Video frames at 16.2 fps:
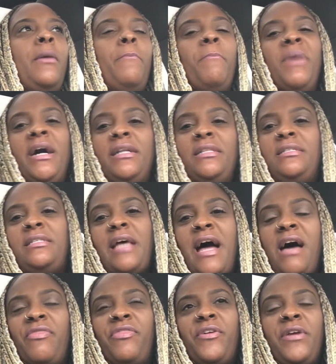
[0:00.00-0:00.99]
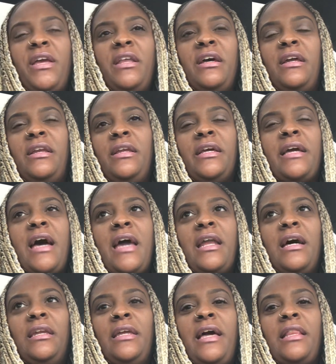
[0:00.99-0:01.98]
months after he done
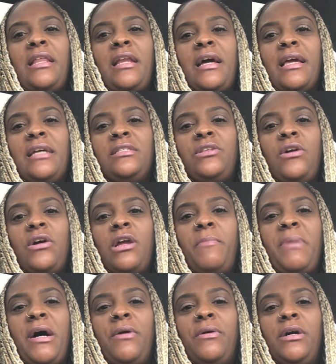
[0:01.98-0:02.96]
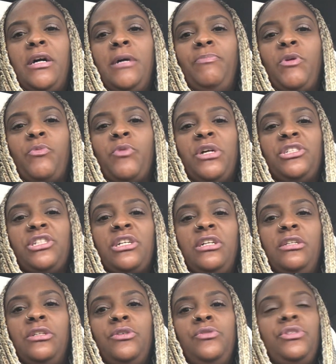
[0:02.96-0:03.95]
got elected. I guess talking about the Russia
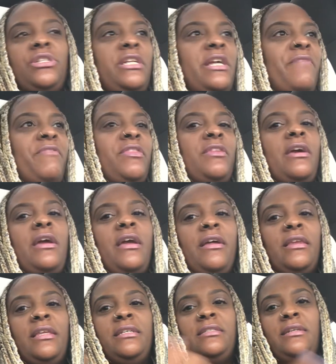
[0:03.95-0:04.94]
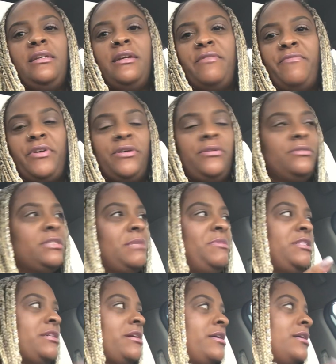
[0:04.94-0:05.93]
collusion and everything. Listen here, folks,
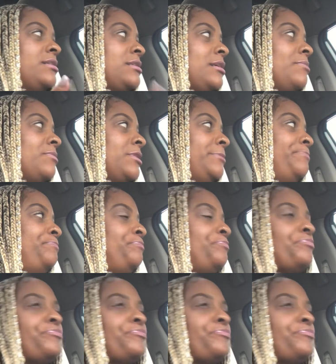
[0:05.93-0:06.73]
let me tell y'all something.